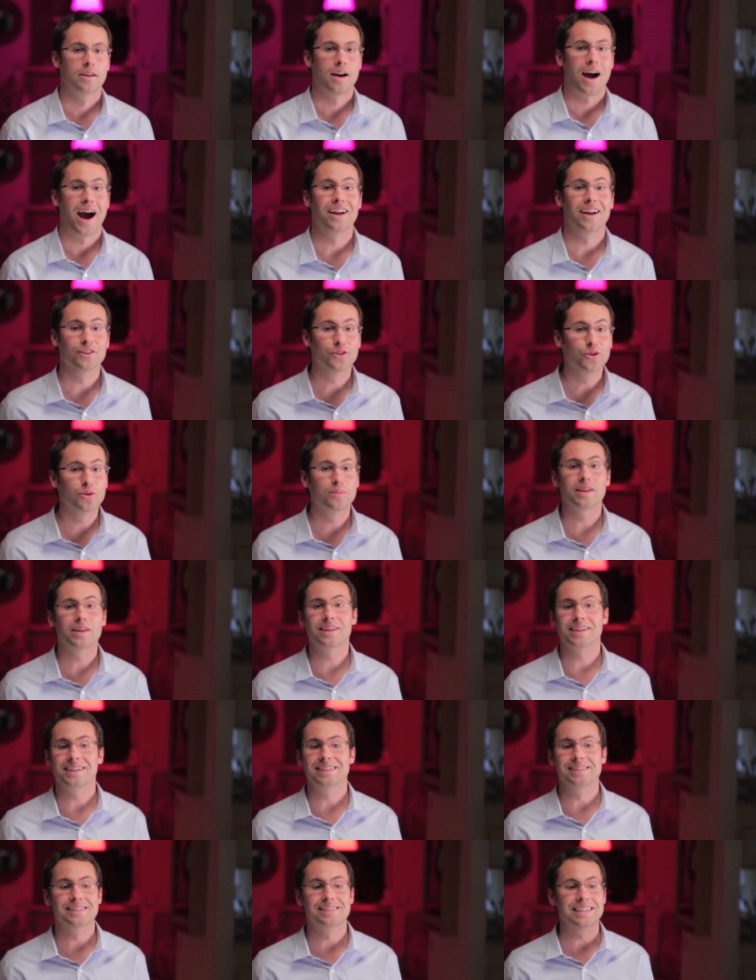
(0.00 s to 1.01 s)

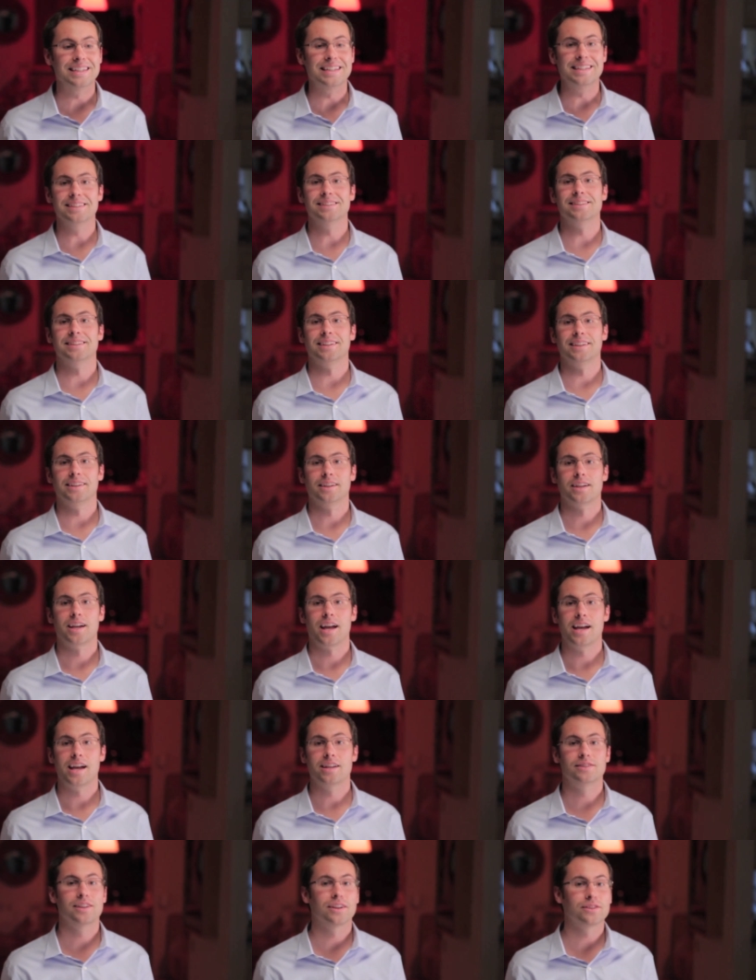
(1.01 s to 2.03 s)
iLumi is easy.
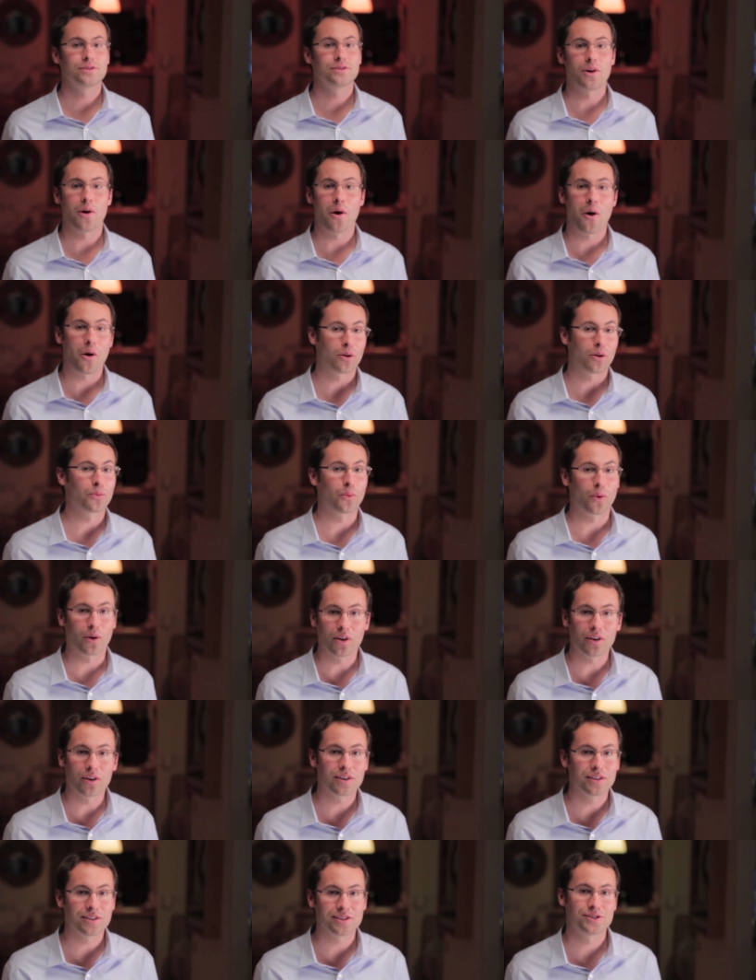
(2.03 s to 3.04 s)
It does the hard
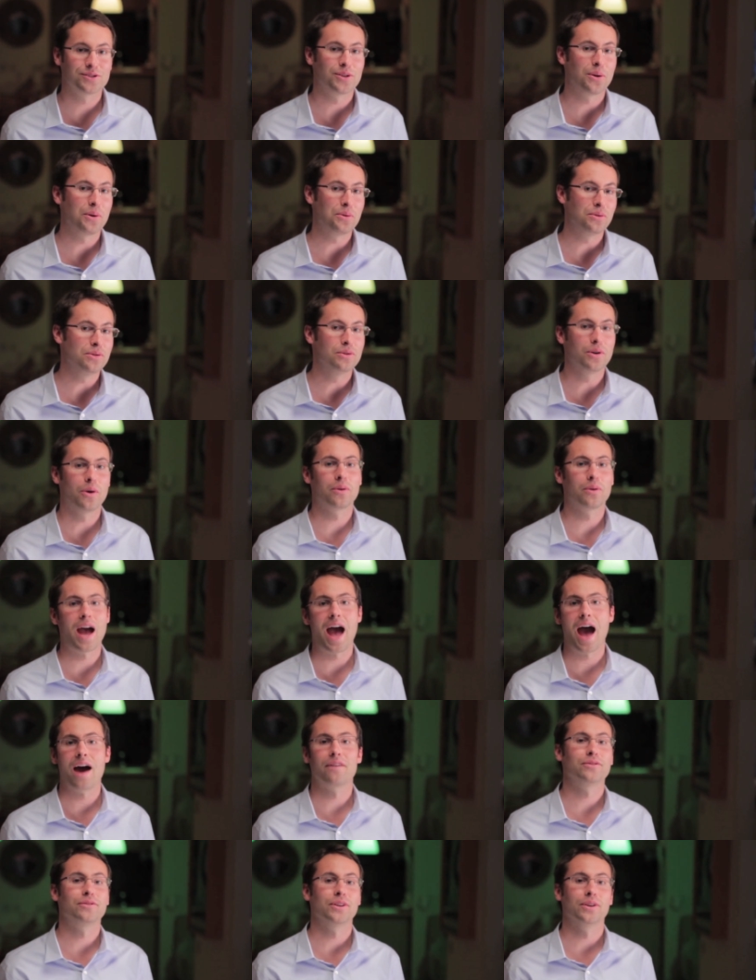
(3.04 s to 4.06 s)
work so you don't
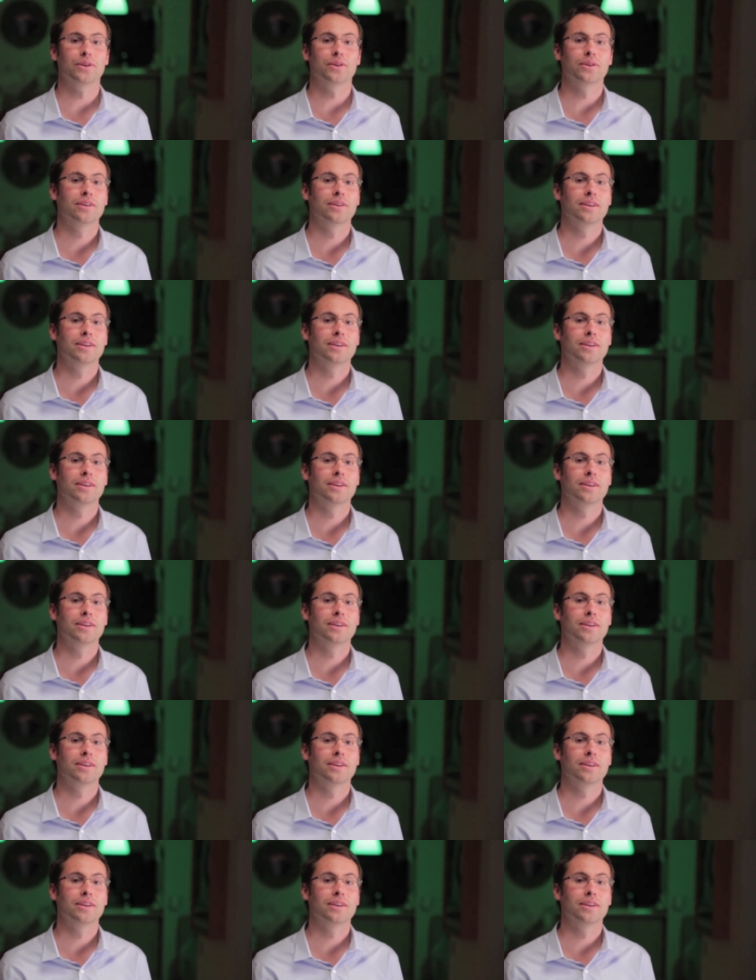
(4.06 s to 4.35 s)
have to.